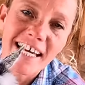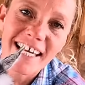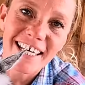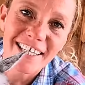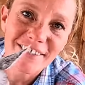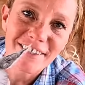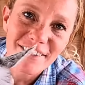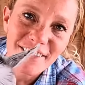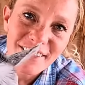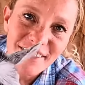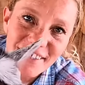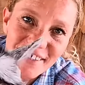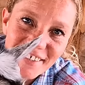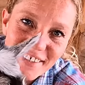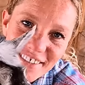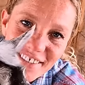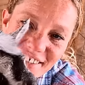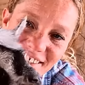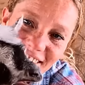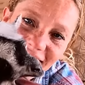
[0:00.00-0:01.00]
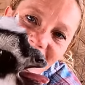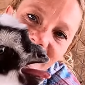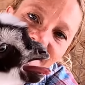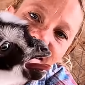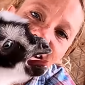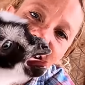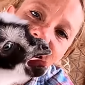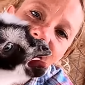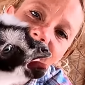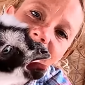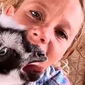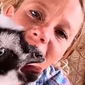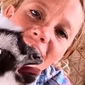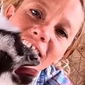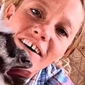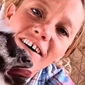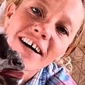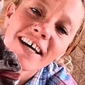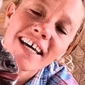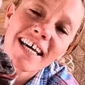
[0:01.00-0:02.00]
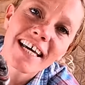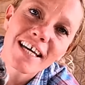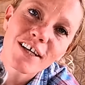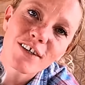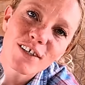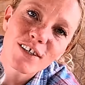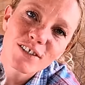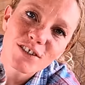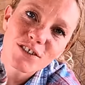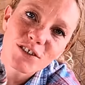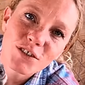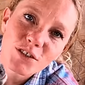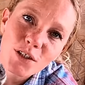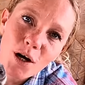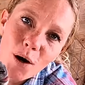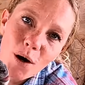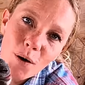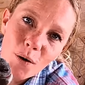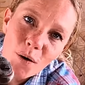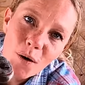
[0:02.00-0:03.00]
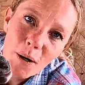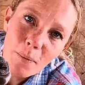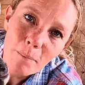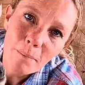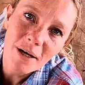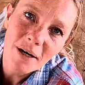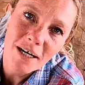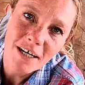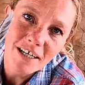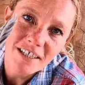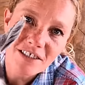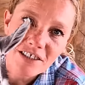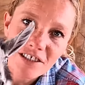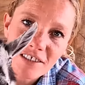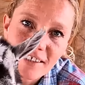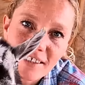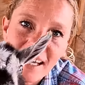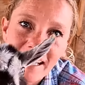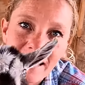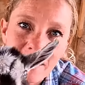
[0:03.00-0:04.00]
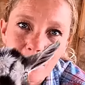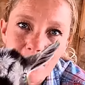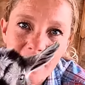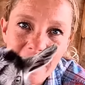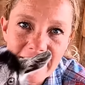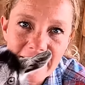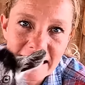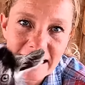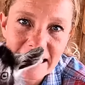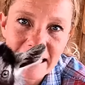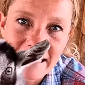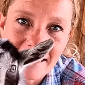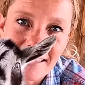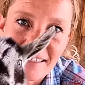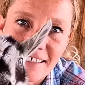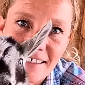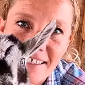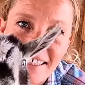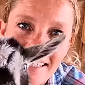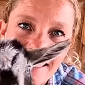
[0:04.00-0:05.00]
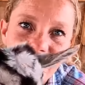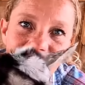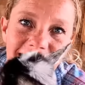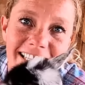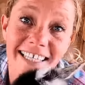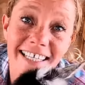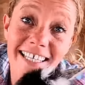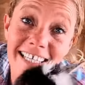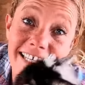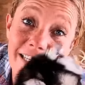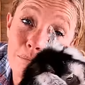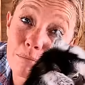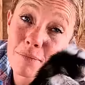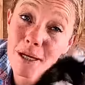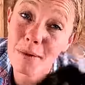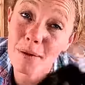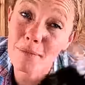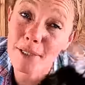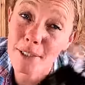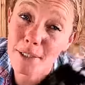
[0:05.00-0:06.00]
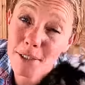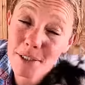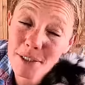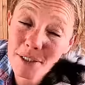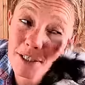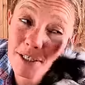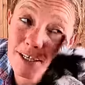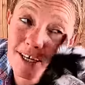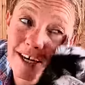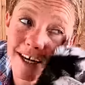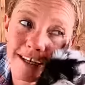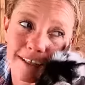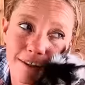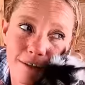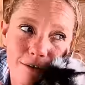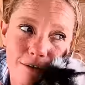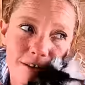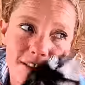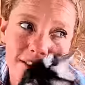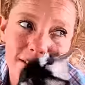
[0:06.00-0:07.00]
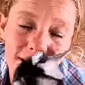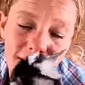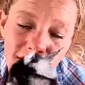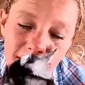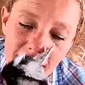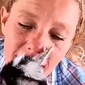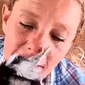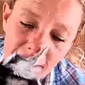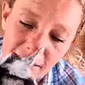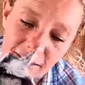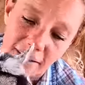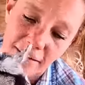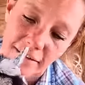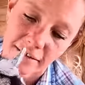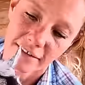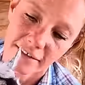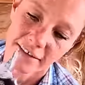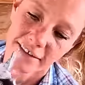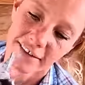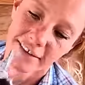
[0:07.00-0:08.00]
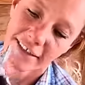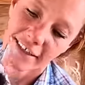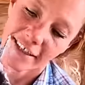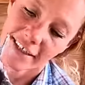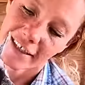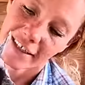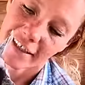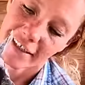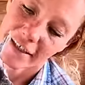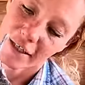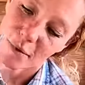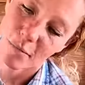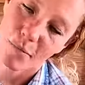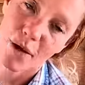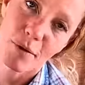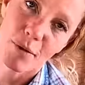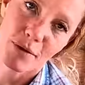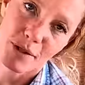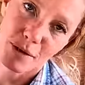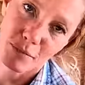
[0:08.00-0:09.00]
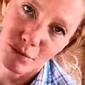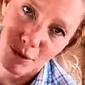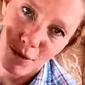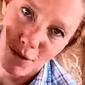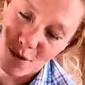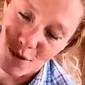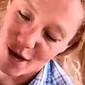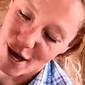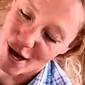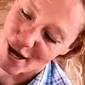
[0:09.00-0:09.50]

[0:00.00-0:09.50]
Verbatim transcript: He looks, I know, he looks so much like Maisie. He didn't get Mama's, I know, he didn't get Mama's blue